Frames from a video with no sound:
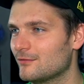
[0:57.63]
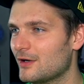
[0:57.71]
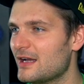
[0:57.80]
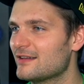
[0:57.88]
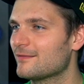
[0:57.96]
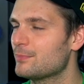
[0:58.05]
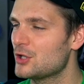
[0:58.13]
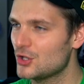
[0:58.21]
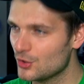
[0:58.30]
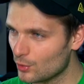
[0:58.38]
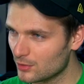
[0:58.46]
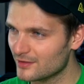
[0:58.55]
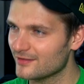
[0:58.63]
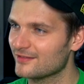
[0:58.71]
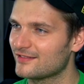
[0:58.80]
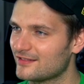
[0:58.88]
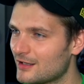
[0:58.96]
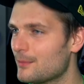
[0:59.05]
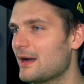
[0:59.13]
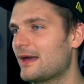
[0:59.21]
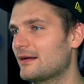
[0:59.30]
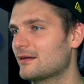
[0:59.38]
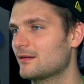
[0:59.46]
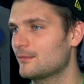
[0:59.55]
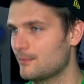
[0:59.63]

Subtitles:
where it's pure cinematic